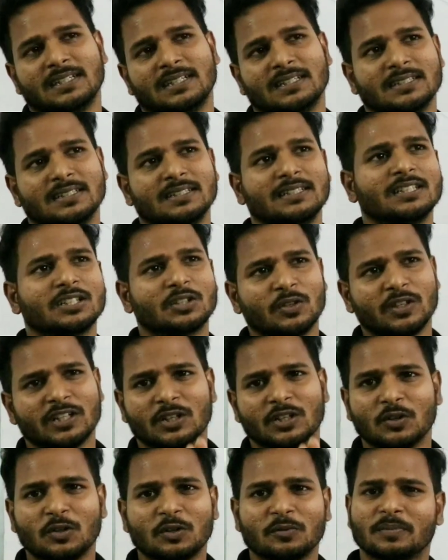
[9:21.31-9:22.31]
and
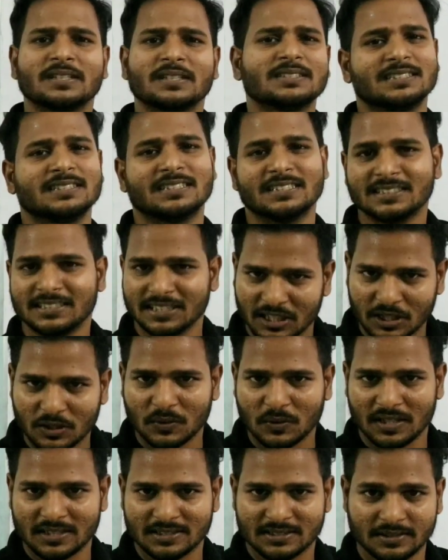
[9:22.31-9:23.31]
including lone pairs it is
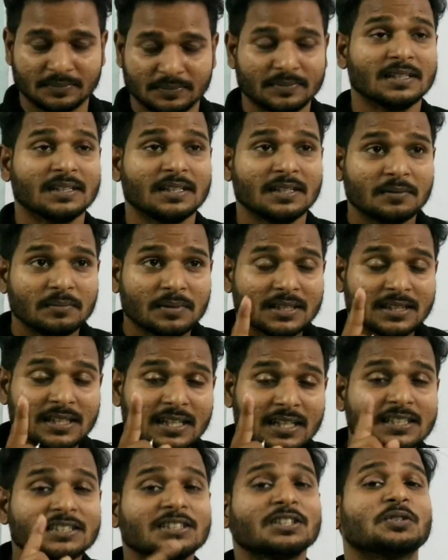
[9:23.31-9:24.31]
irregular cell. But
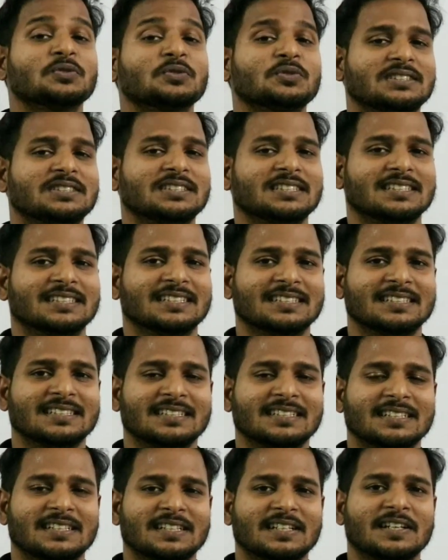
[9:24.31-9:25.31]
there is a question.